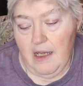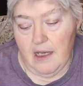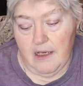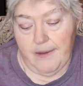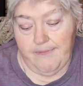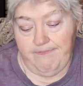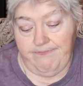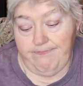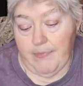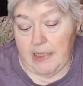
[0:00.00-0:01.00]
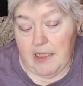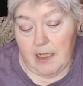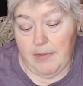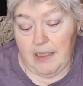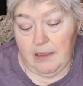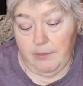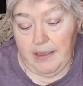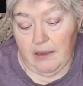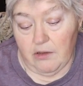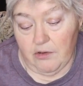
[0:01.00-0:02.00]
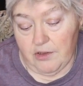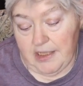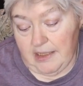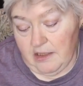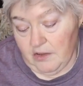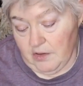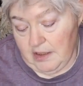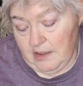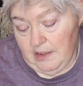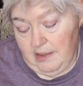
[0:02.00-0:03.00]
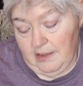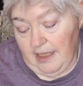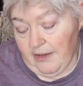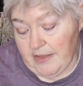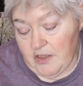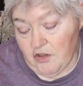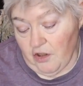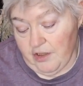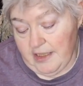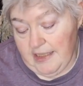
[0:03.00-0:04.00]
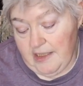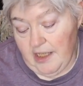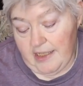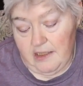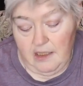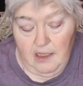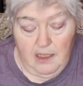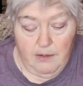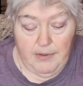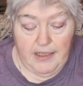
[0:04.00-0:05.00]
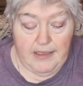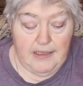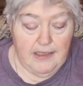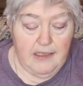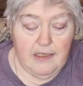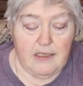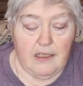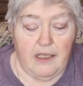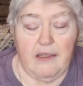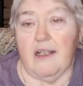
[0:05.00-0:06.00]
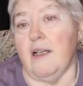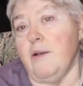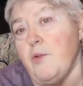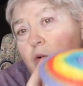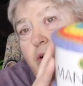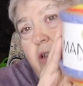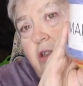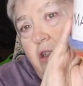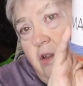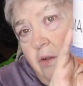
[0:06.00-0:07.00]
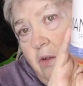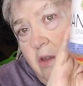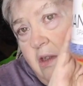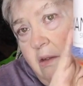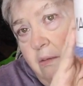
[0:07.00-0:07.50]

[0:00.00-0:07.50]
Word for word: Um, it may take me a little bit longer to get to it. Haven't started it yet, but I did decide that I'm going to use